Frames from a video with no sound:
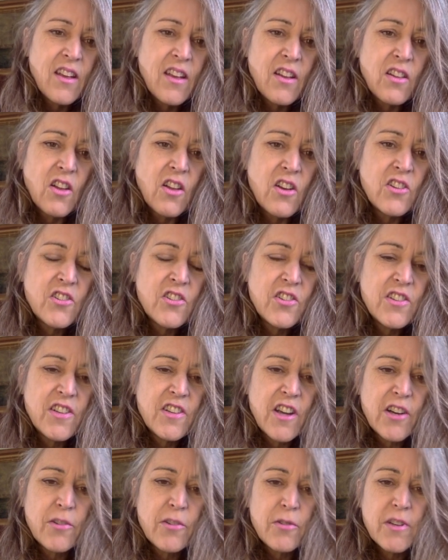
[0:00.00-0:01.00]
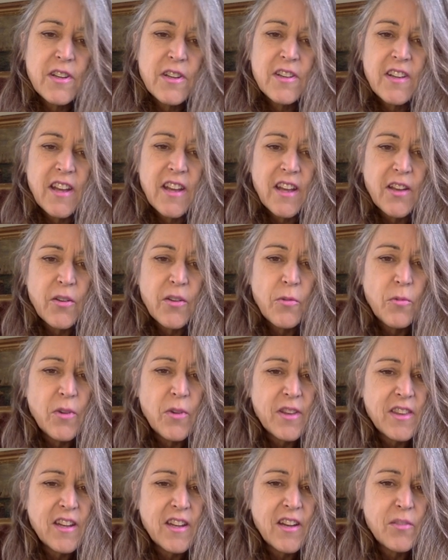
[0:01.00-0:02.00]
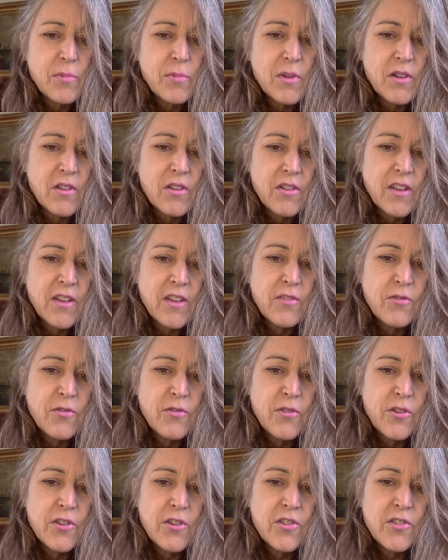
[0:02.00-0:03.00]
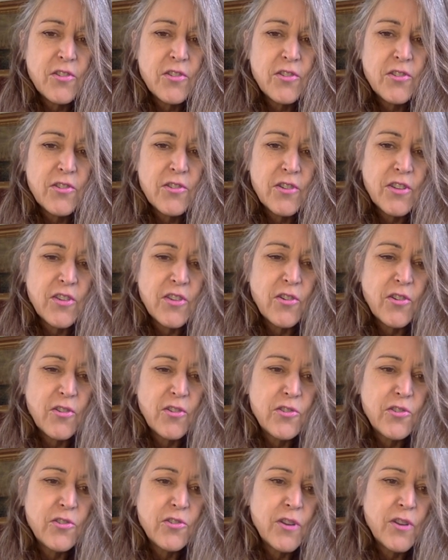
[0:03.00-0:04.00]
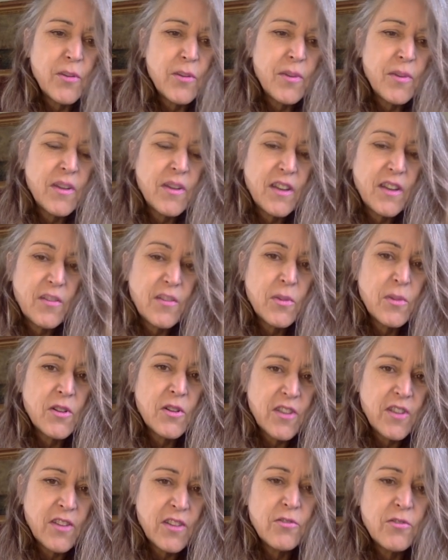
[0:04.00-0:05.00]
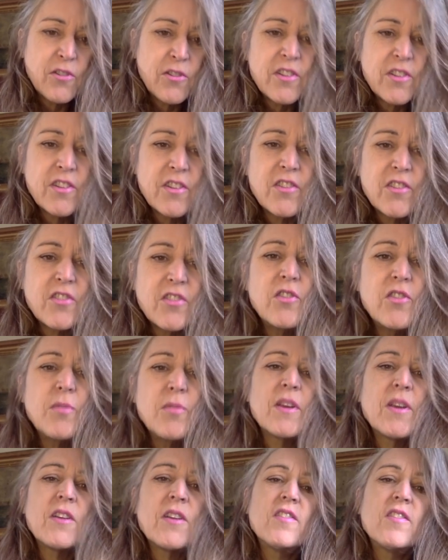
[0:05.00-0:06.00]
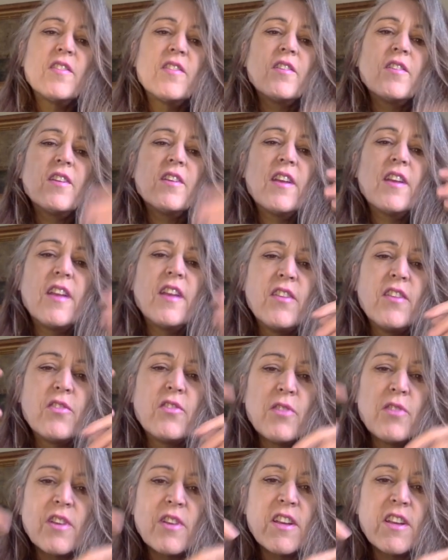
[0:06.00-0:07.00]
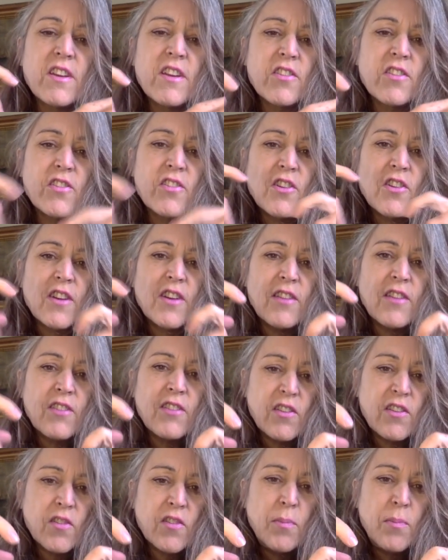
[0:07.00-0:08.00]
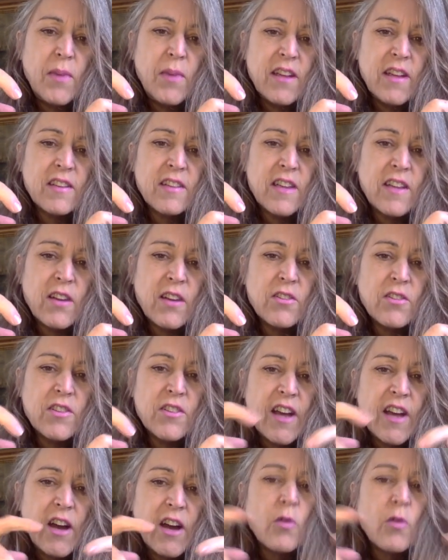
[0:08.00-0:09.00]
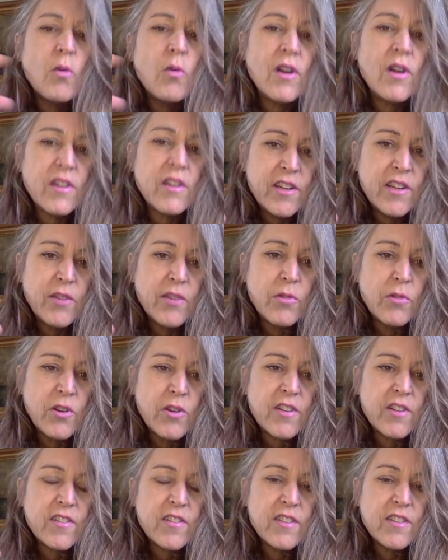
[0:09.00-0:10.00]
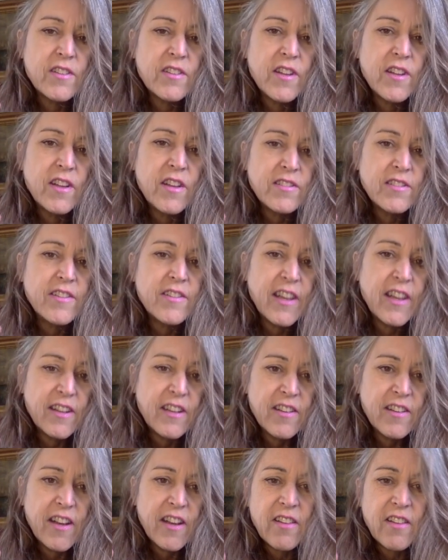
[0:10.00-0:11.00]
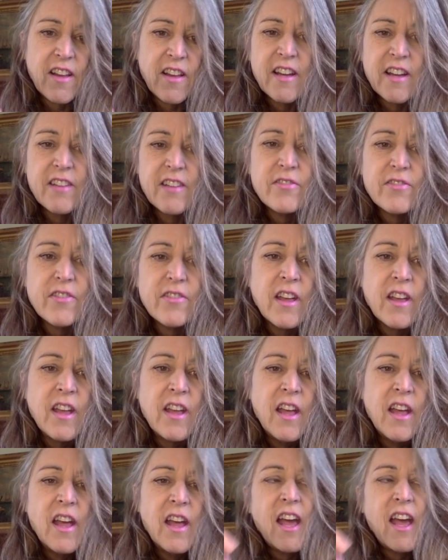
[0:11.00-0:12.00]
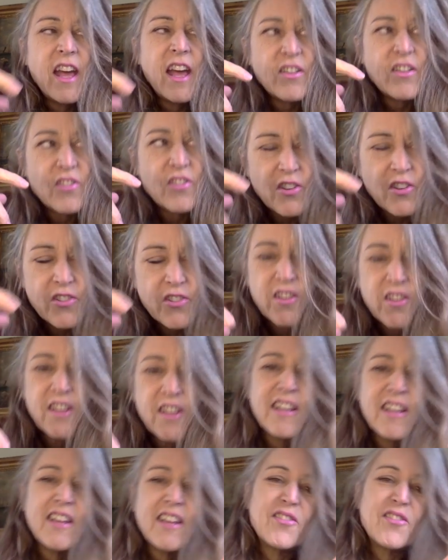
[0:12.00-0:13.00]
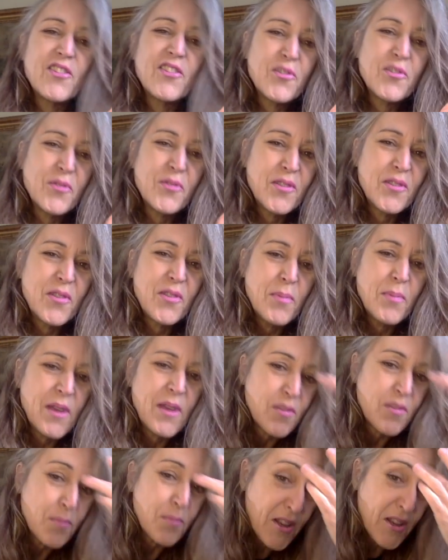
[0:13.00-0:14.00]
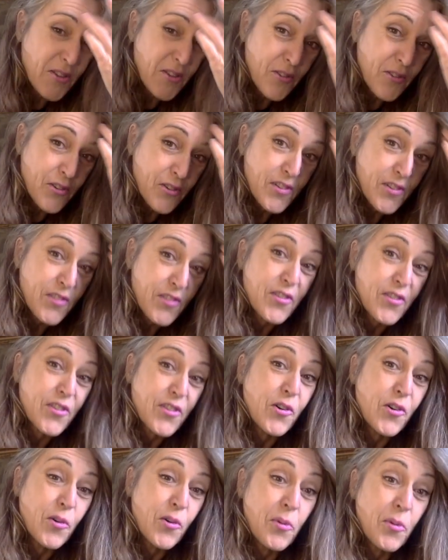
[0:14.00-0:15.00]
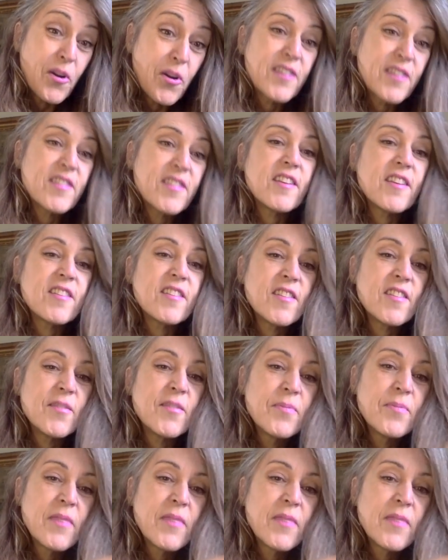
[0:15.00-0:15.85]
Long Chautauqua today, one that I've been looking forward to during the whole trip. And I've been looking forward to this too because he's really going to start giving us a peek now into how quality works in, in day-to-day life and he's also going to give us one of the best metaphors for the whole process